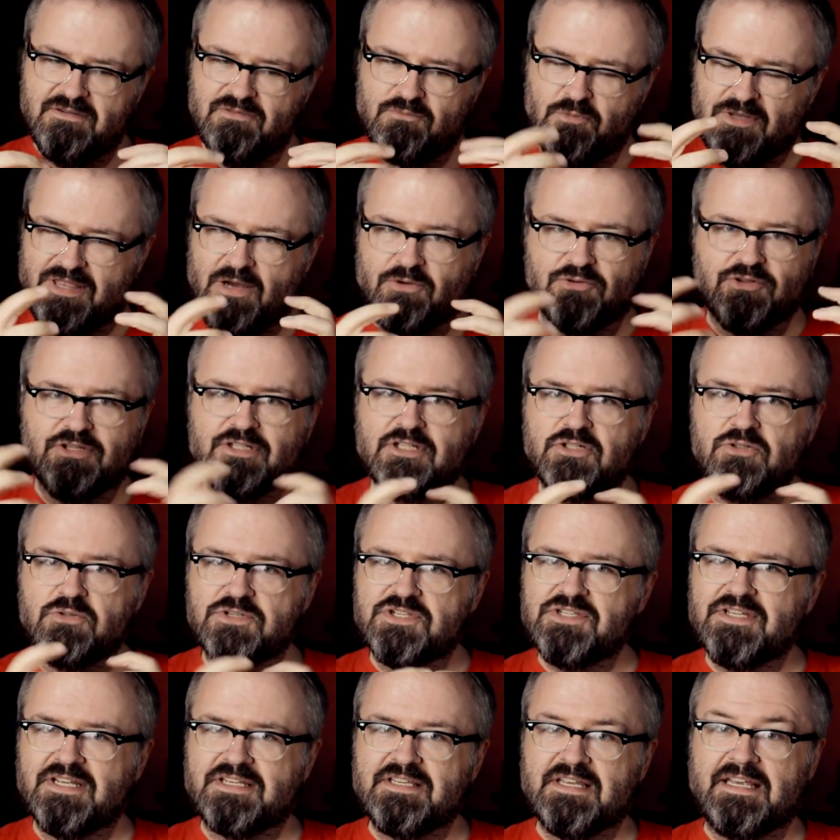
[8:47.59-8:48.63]
without glue,
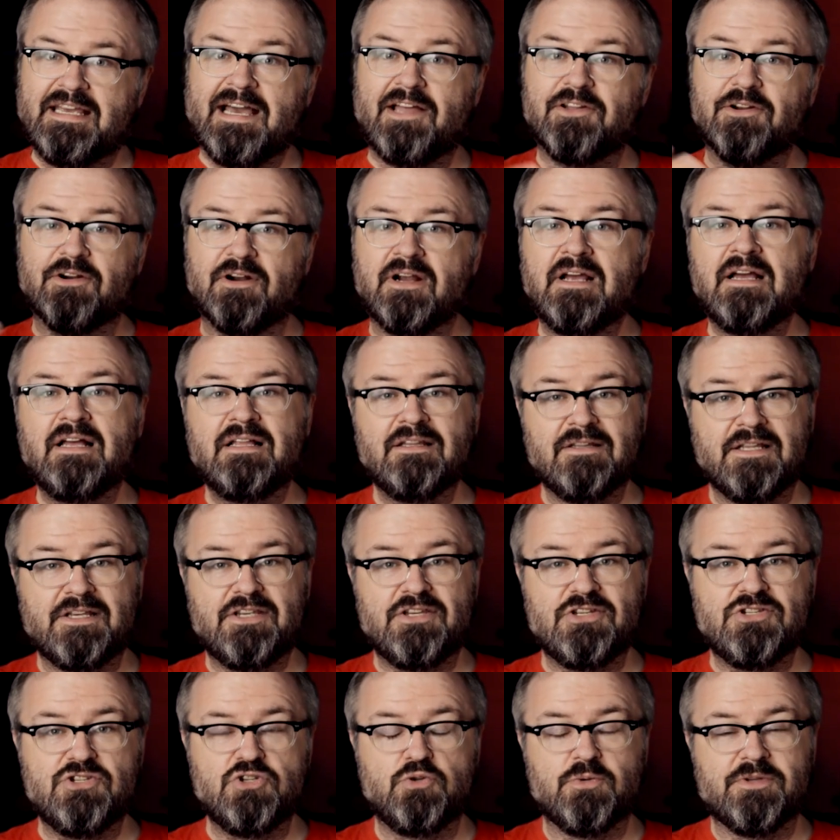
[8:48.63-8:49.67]
stick together like
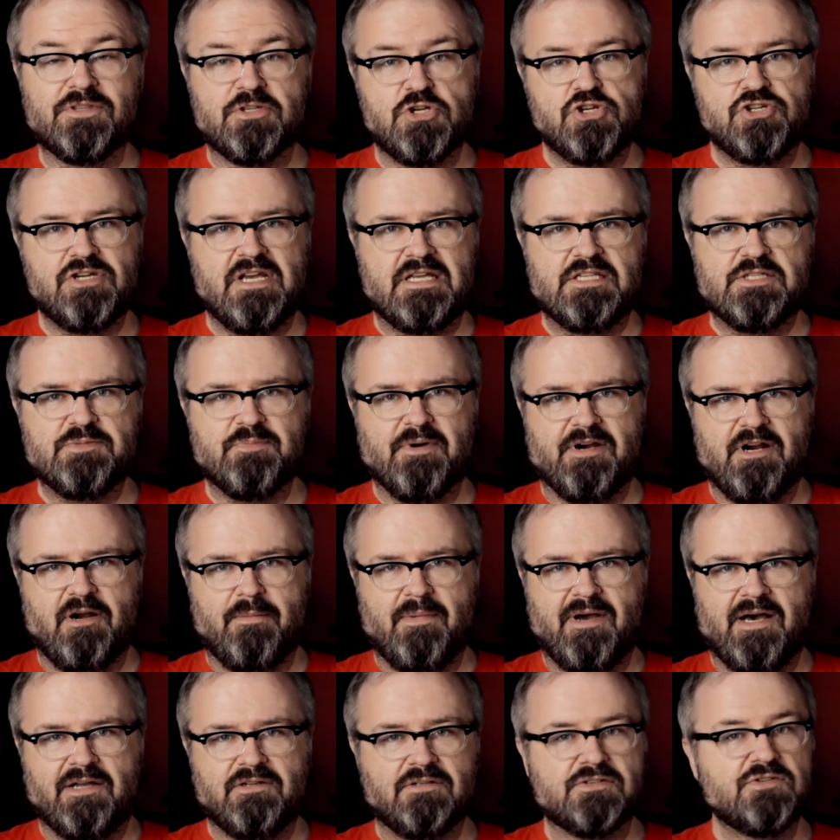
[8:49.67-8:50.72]
you do with the Shadespire
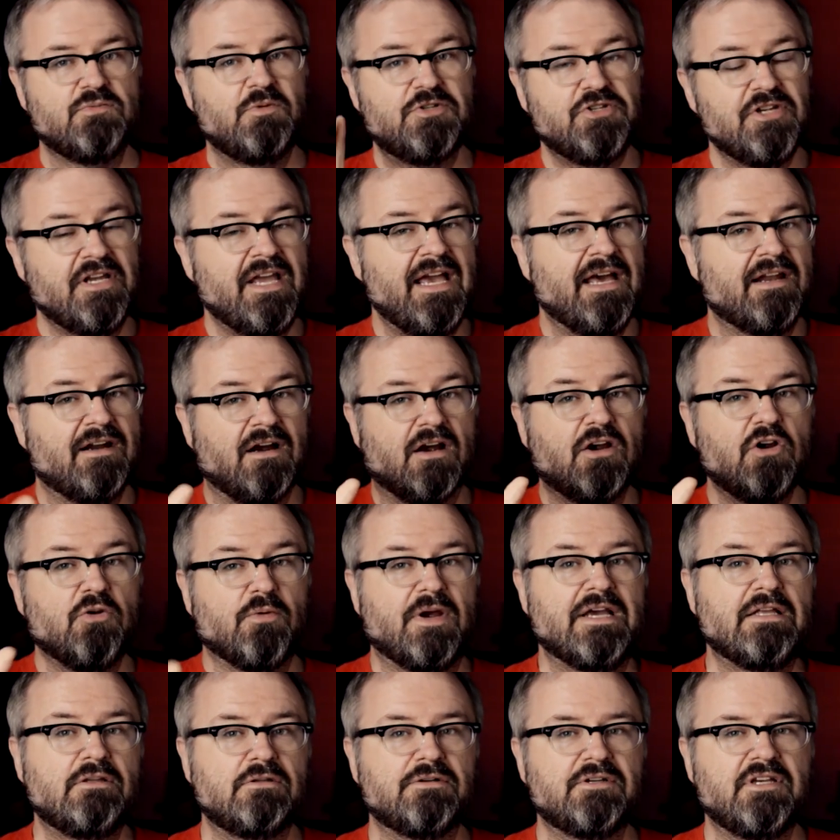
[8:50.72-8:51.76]
models, which again are
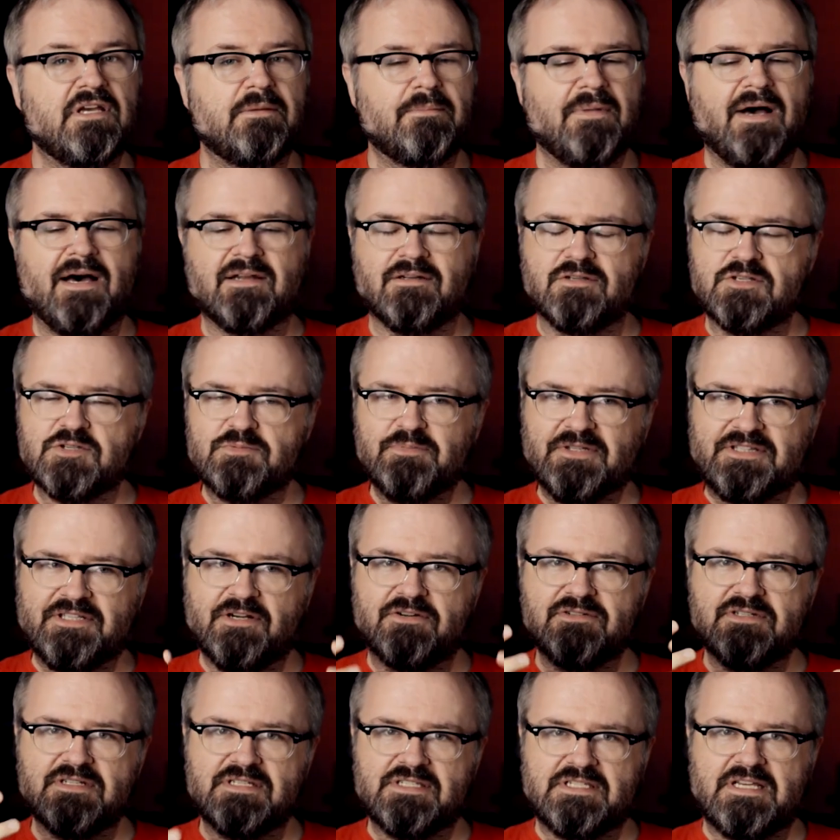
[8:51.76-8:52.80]
great looking models, but
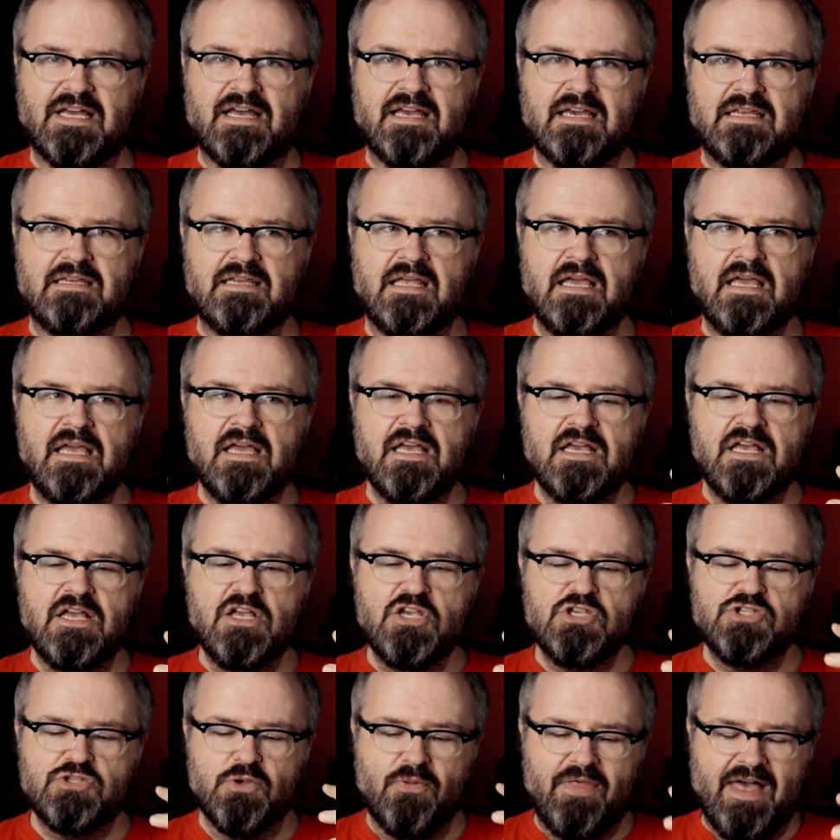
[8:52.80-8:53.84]
they're designed
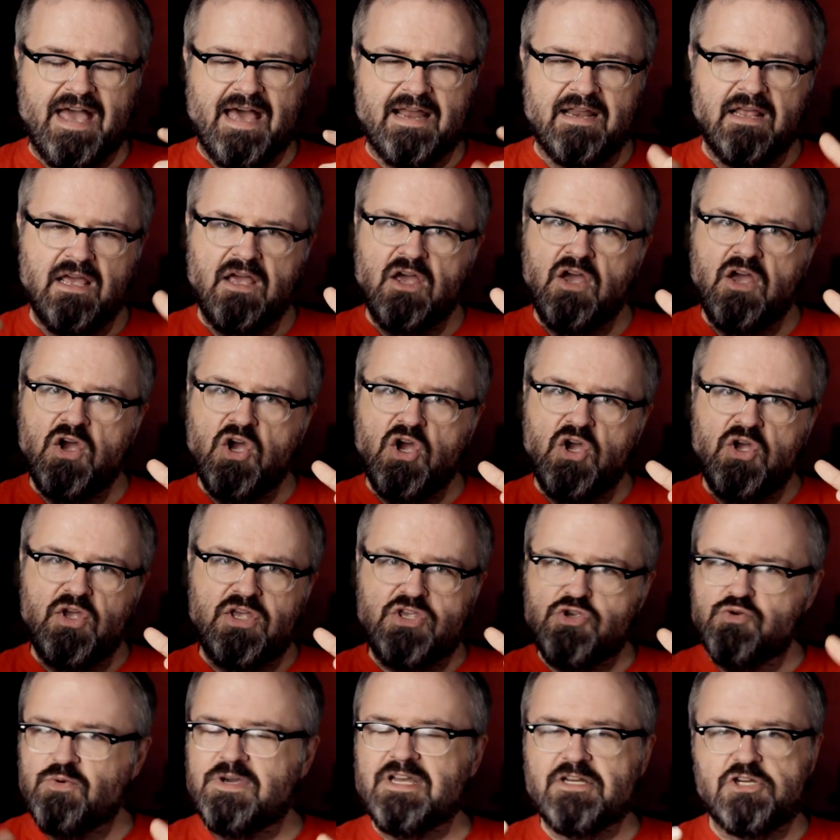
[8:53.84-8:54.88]
so that
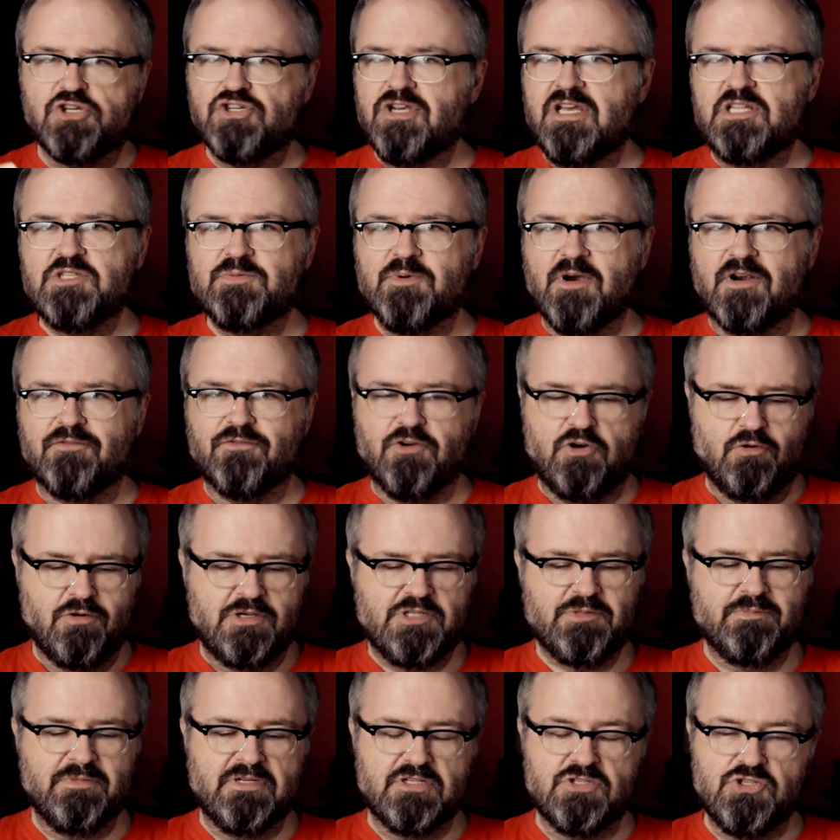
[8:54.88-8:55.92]
you get Shadespire for
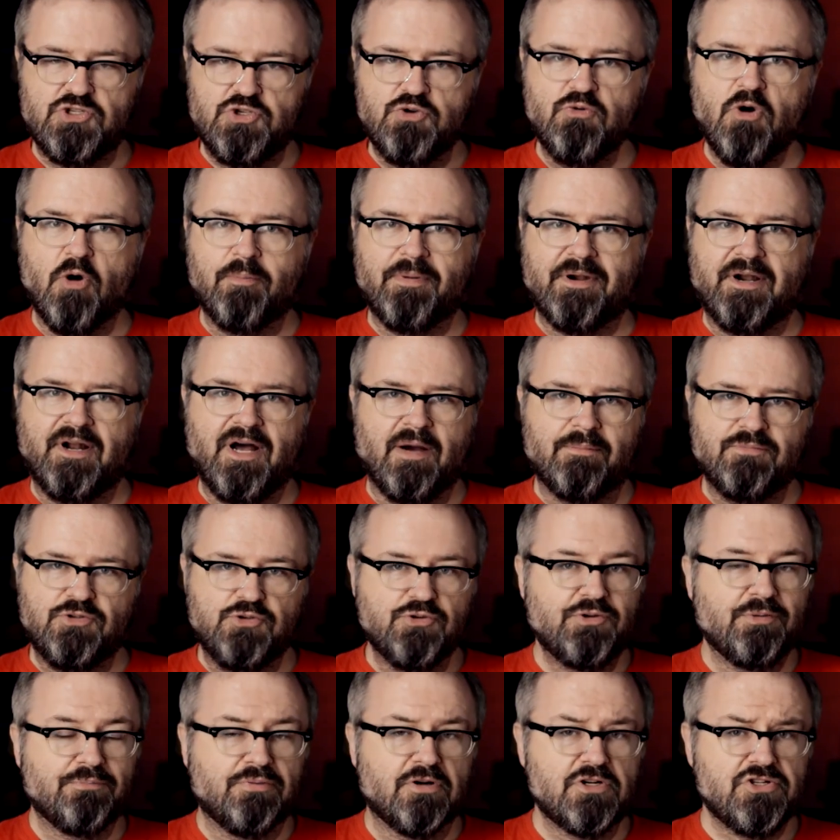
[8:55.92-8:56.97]
Christmas, you open it up, you
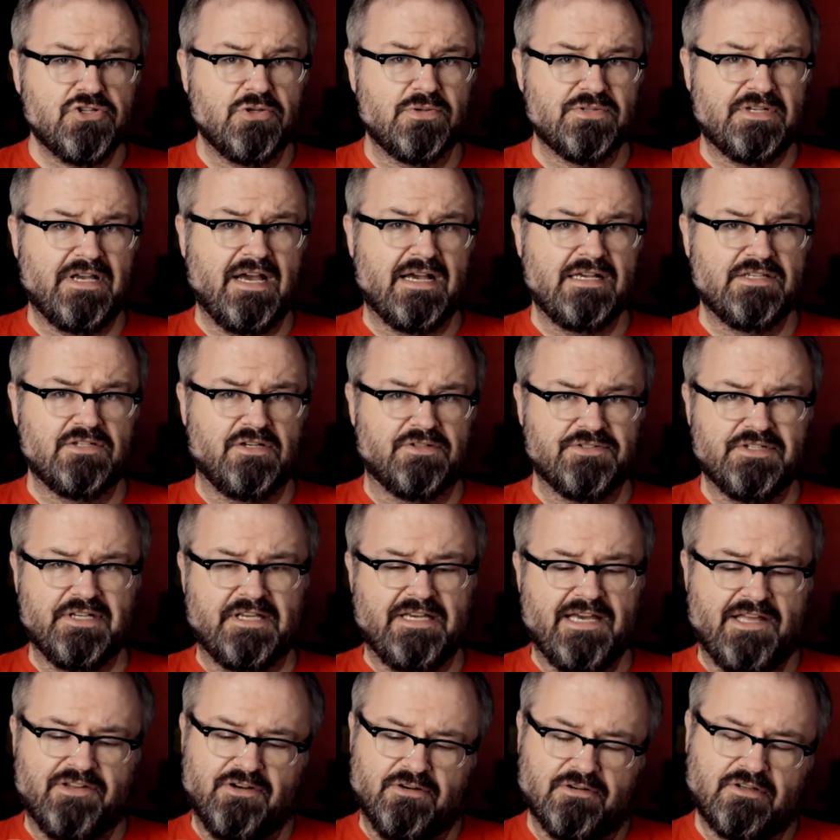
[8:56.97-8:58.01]
can push those guys all
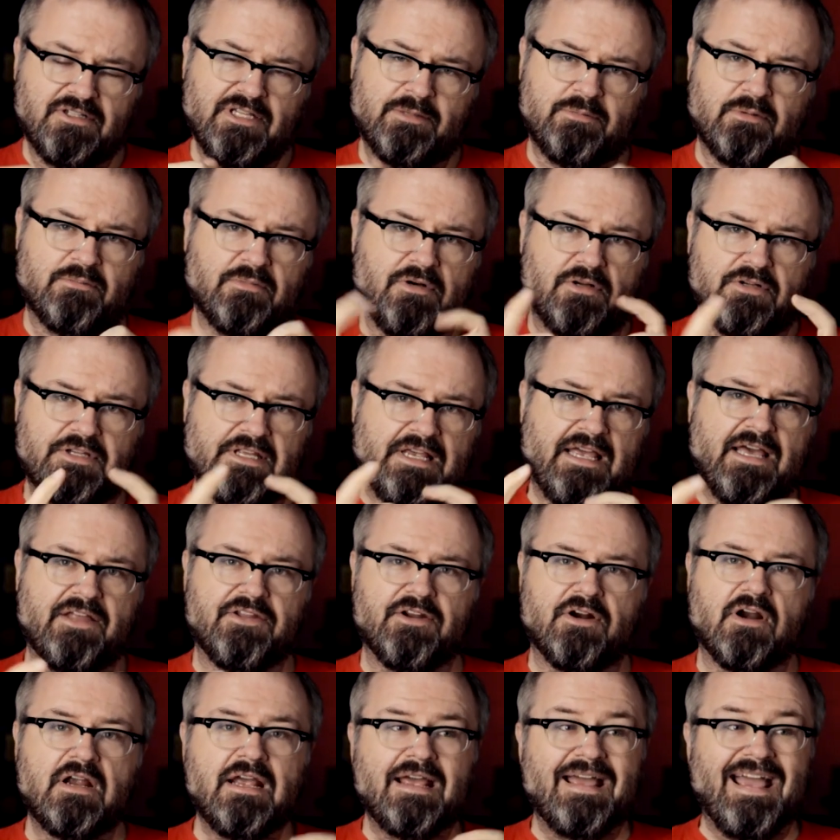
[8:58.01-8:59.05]
together, clip them all
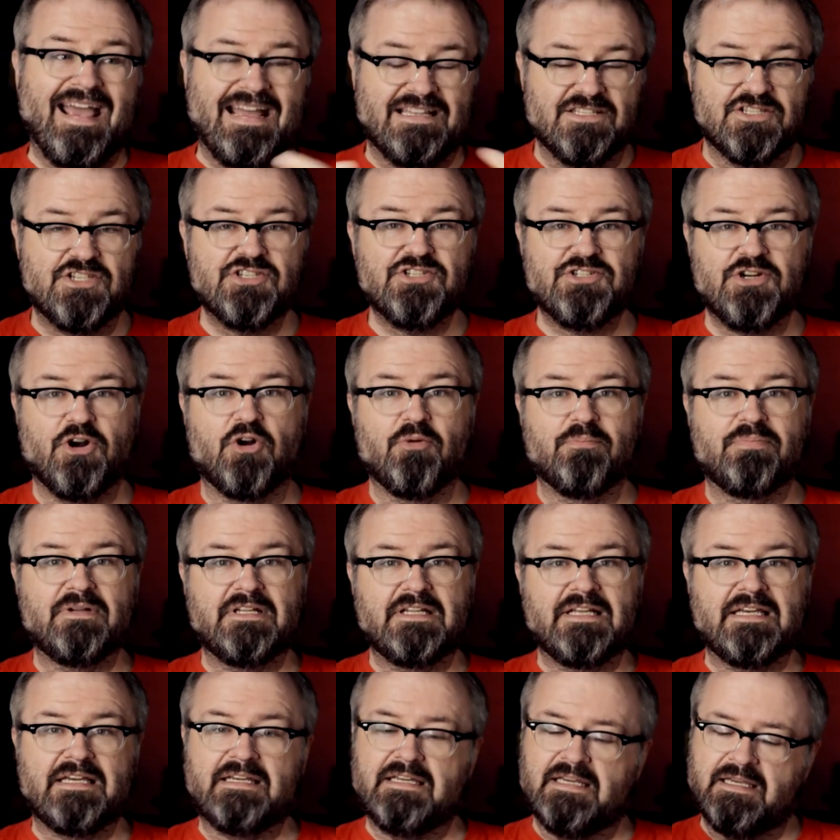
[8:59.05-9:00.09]
together, and start
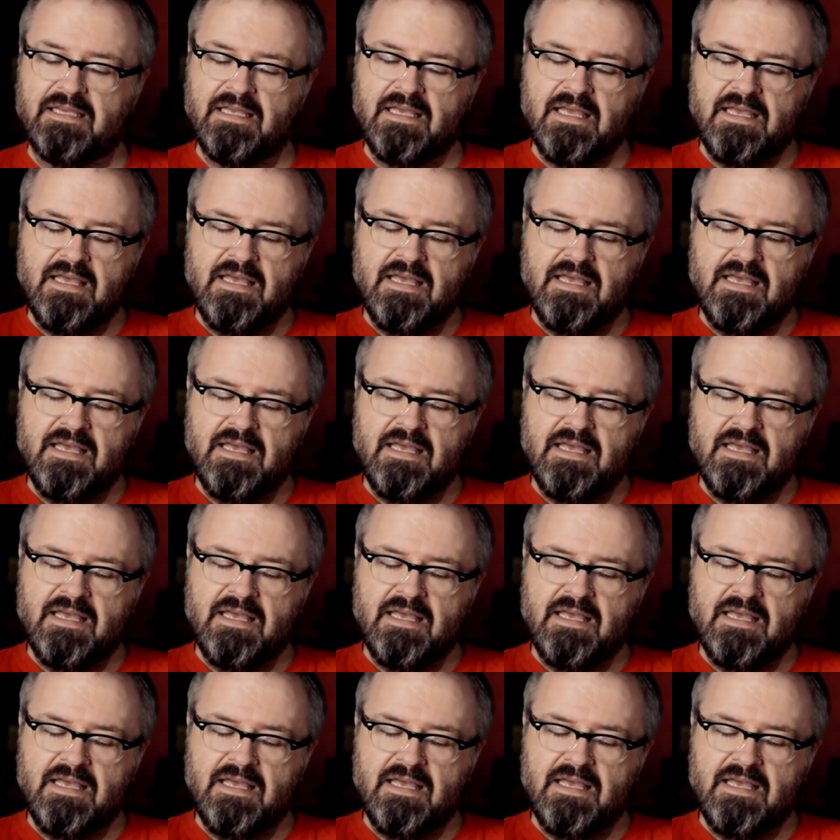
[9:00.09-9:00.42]
playing.